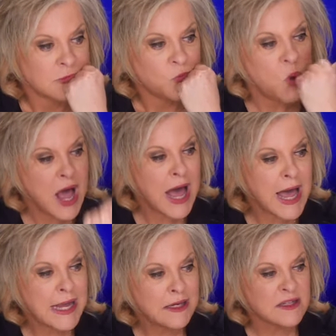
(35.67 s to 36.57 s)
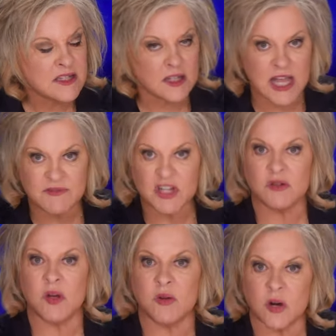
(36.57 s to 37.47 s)
Why does an
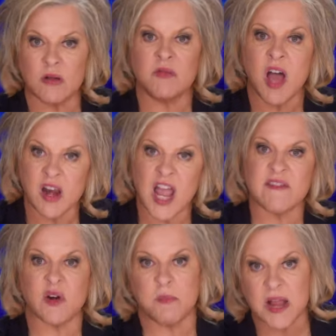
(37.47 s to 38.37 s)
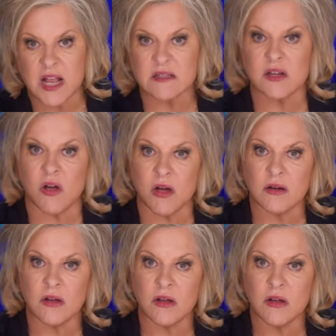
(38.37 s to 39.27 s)
11-year-old girl not have her pants on?
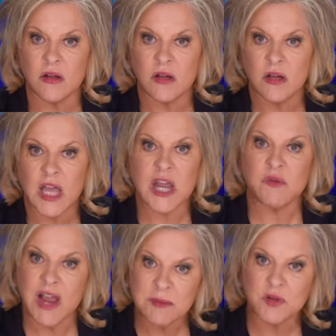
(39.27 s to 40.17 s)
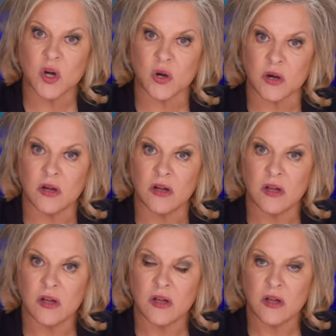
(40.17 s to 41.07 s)
He raped her.
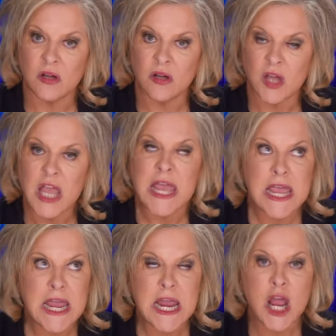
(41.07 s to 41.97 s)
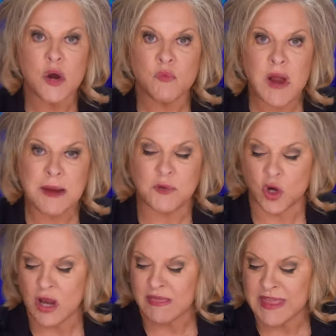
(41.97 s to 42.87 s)
He raped
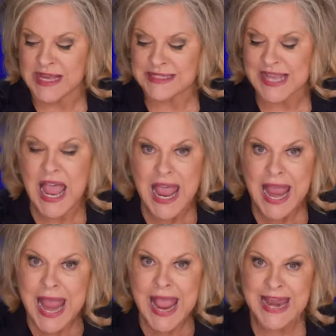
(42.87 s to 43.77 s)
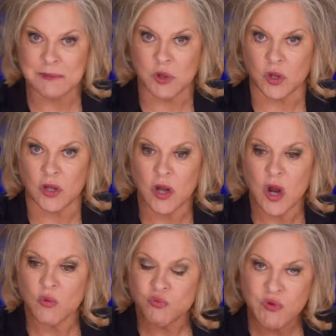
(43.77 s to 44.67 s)
her. This animal
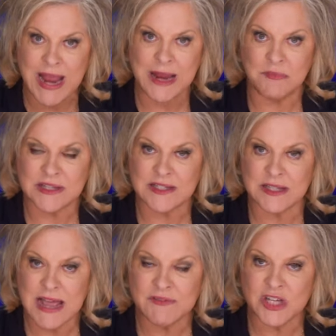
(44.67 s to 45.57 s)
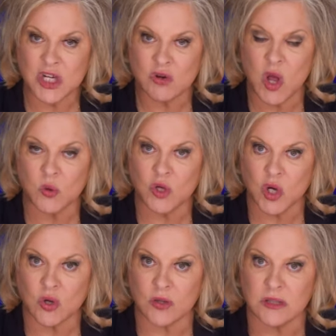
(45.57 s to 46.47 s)
raped this 11-year-old
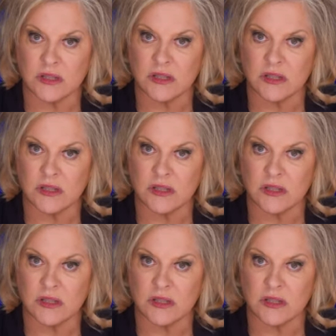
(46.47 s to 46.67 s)
girl.